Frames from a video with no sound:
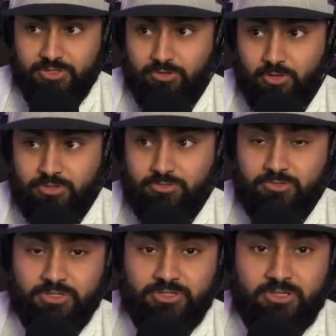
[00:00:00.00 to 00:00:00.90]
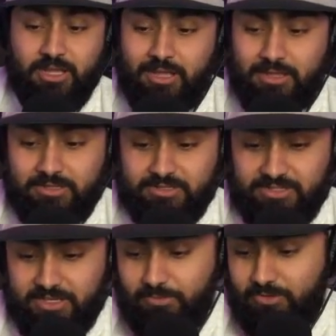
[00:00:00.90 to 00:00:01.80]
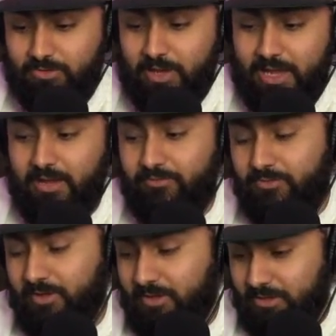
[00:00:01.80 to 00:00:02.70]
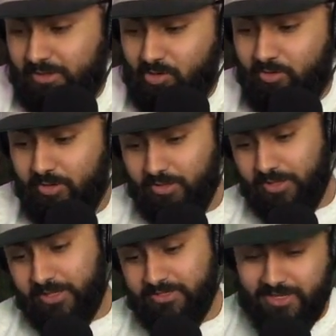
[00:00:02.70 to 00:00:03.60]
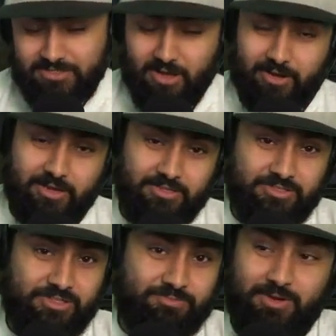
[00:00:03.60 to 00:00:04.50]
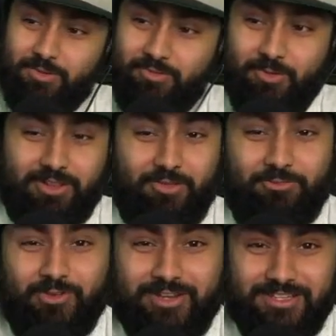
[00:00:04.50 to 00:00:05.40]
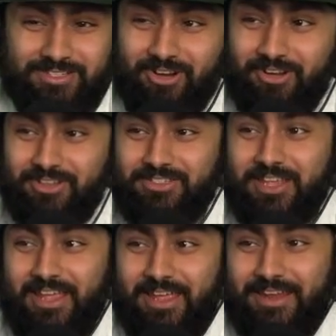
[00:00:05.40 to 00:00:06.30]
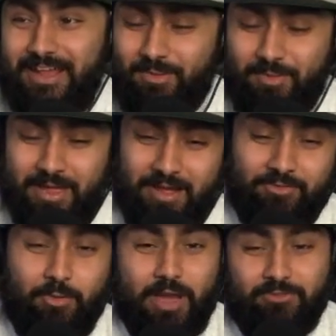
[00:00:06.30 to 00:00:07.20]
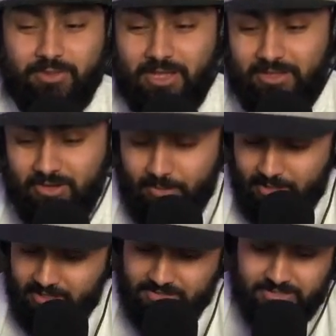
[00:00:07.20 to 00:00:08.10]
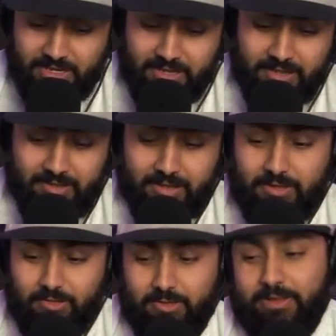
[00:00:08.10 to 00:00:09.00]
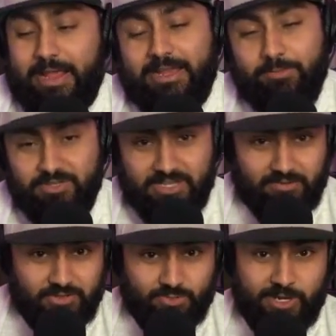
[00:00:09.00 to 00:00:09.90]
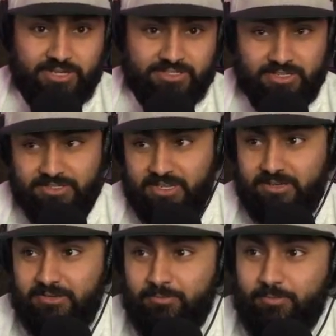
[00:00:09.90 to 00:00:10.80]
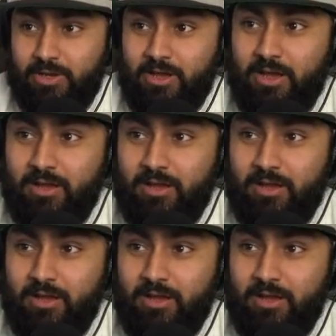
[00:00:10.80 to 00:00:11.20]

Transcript: Torres, who just seemed to have, you know, his noggin is just probably one of the funniest targets in MMA. I feel bad for the guy, you know what I mean? His 80% of his weight is in his head. But,